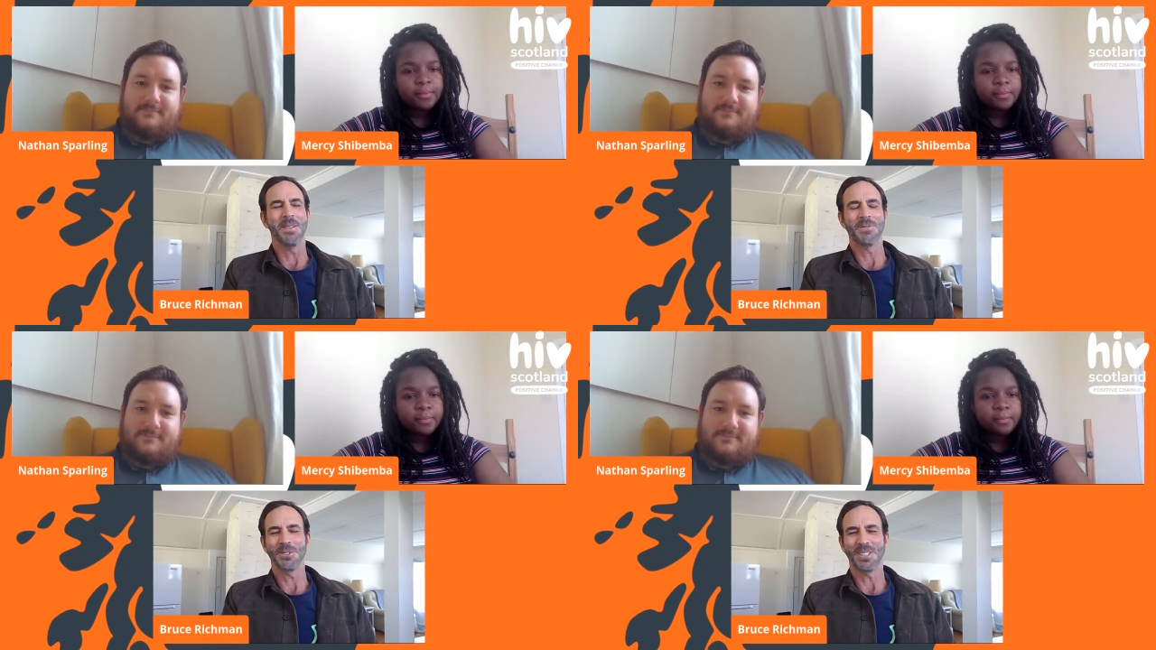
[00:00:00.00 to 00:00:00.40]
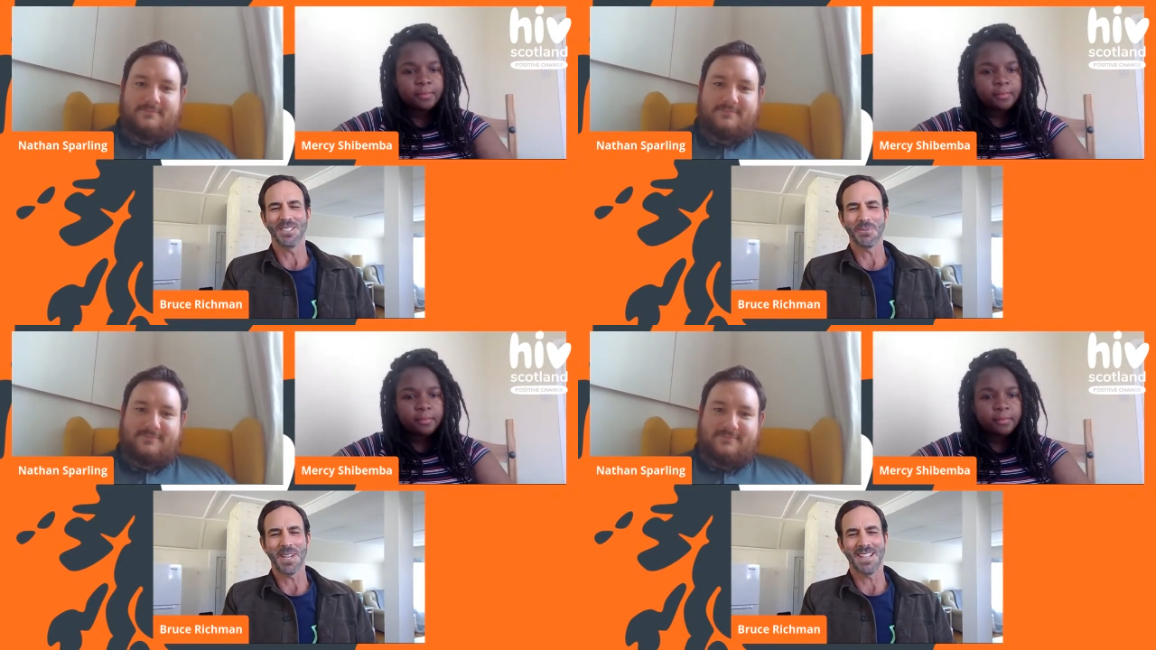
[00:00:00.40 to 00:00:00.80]
Speaker 1: first, I
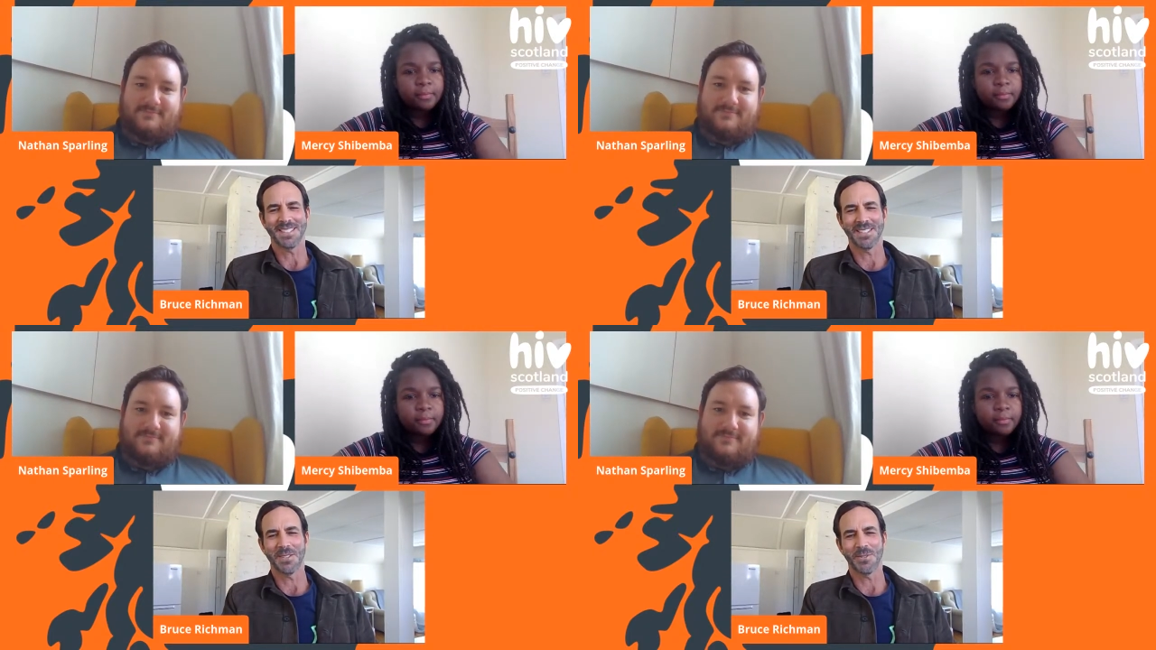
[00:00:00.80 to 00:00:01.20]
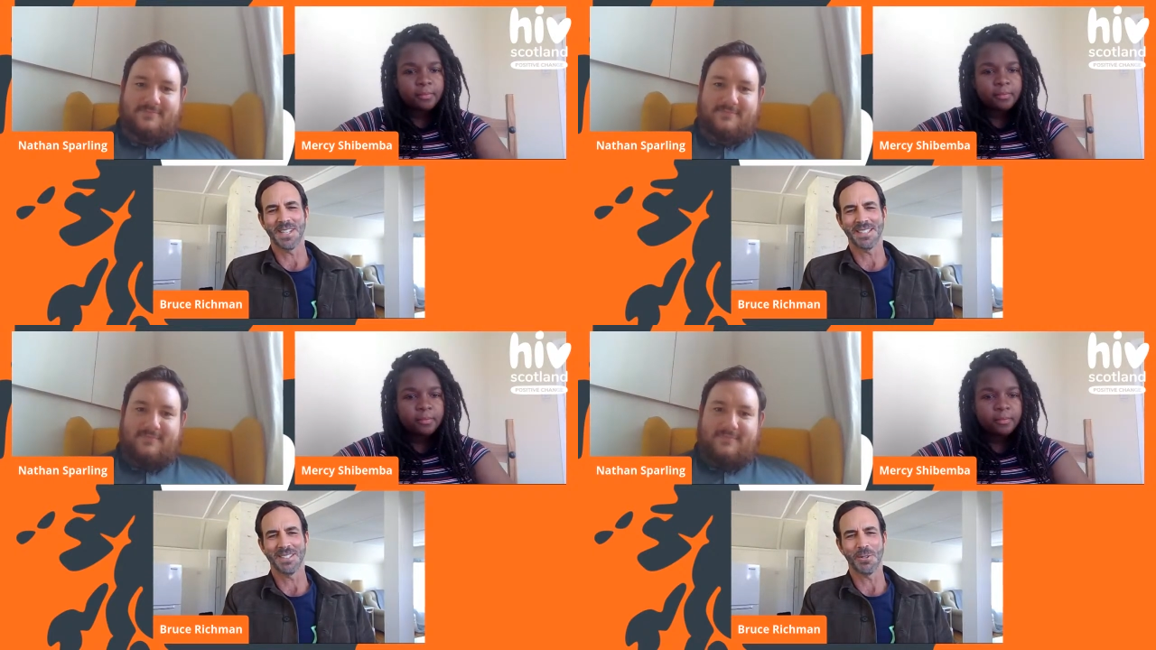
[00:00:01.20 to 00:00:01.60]
just want to ask another
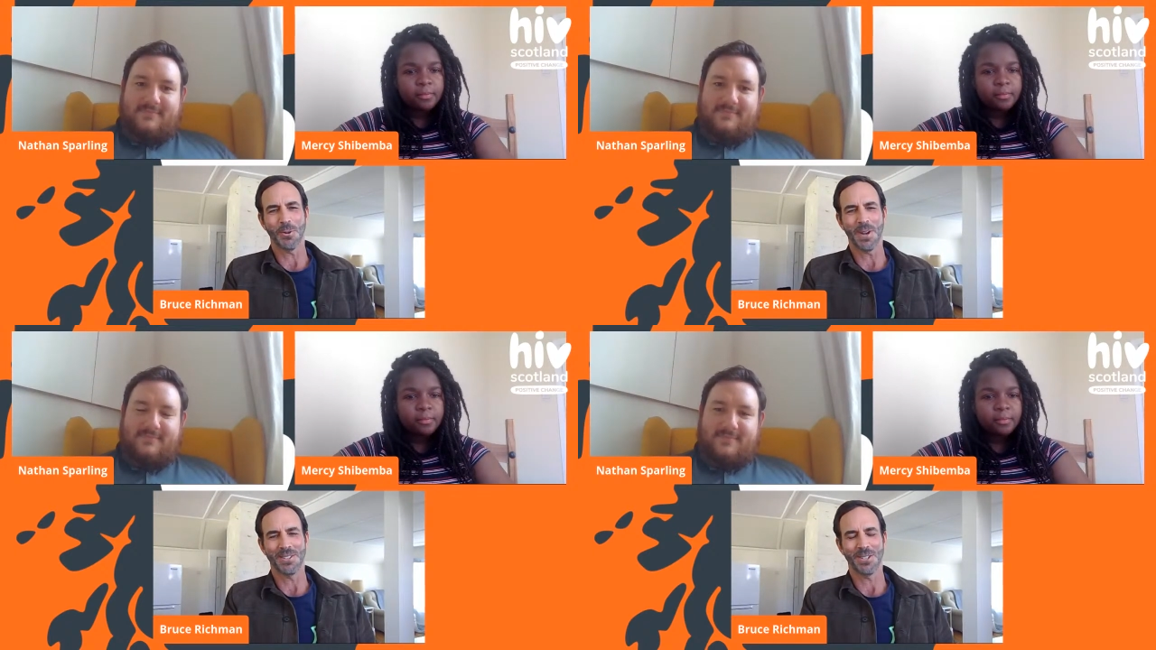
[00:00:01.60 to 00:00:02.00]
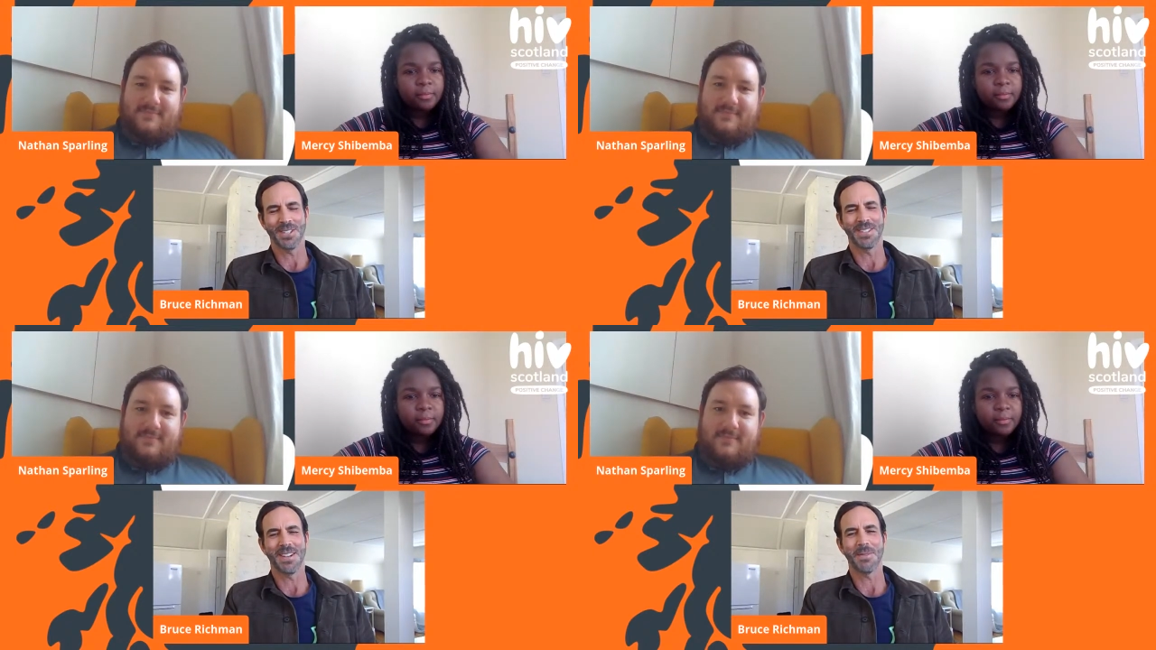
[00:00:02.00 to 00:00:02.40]
technical
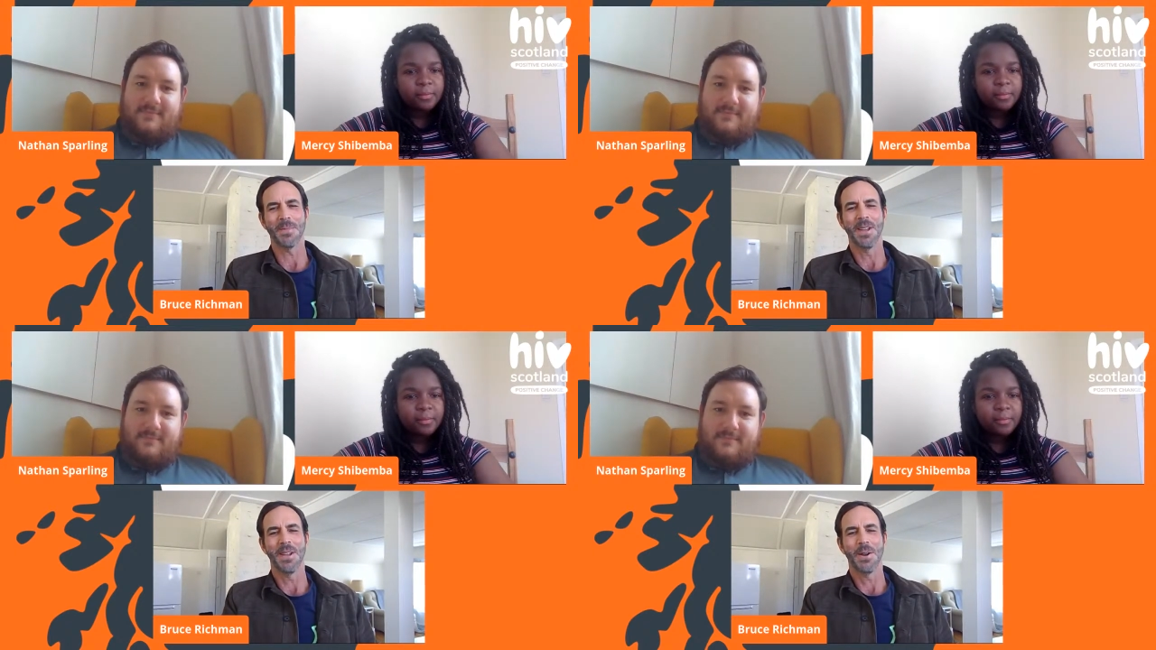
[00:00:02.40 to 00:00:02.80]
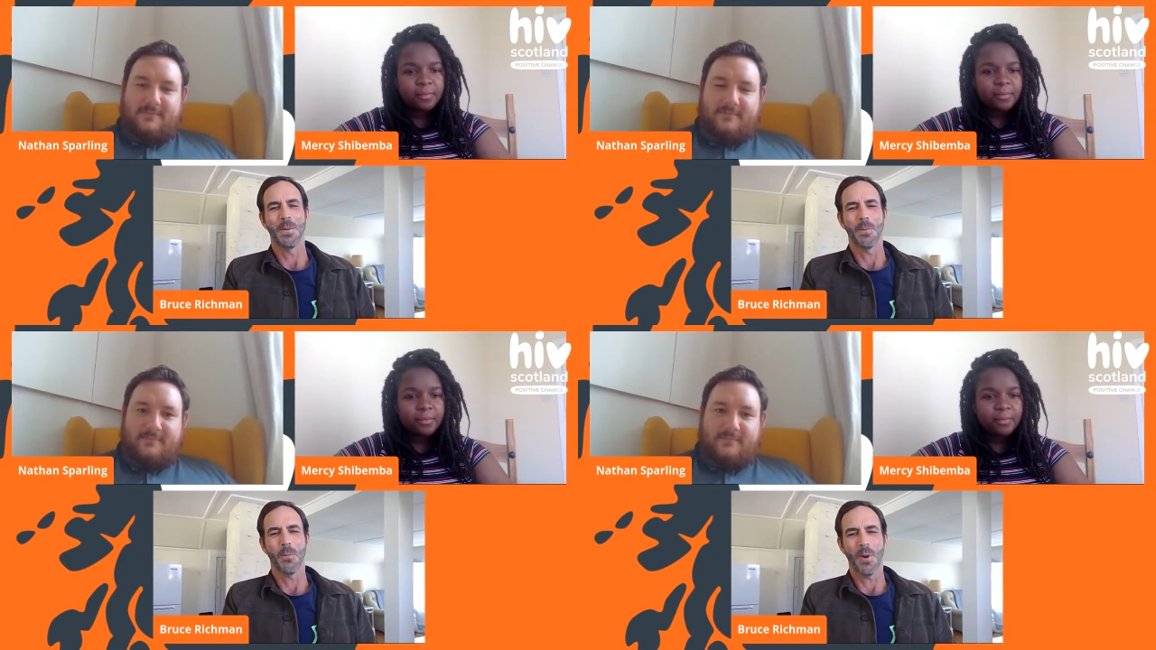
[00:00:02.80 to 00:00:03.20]
question. Um,
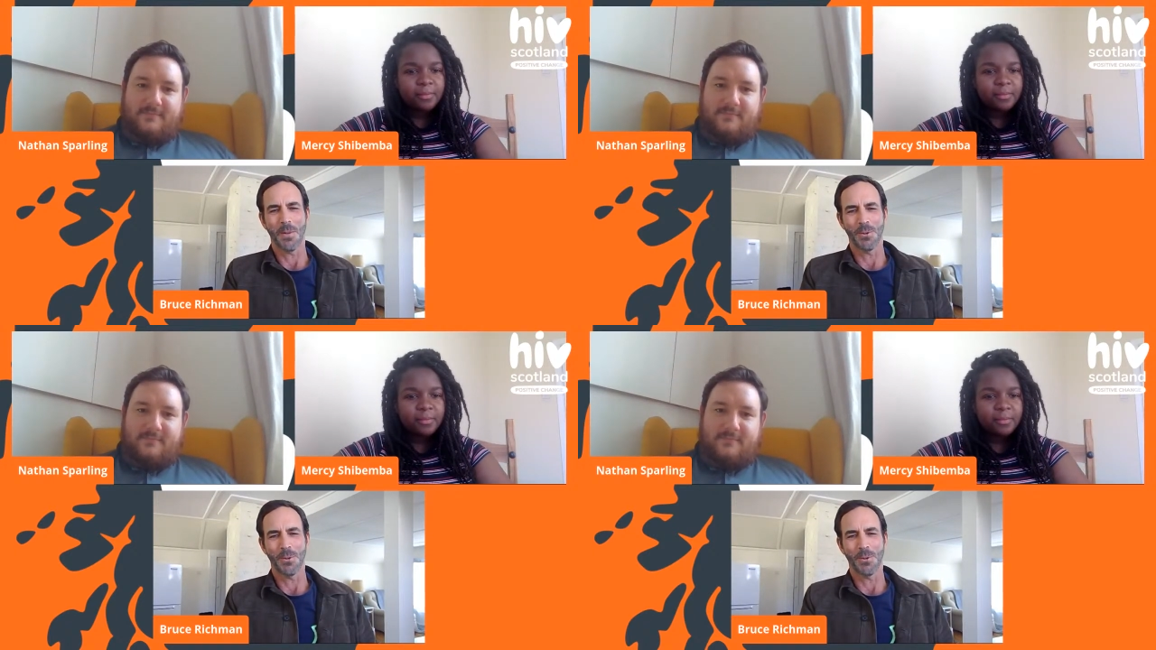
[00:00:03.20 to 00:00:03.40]
while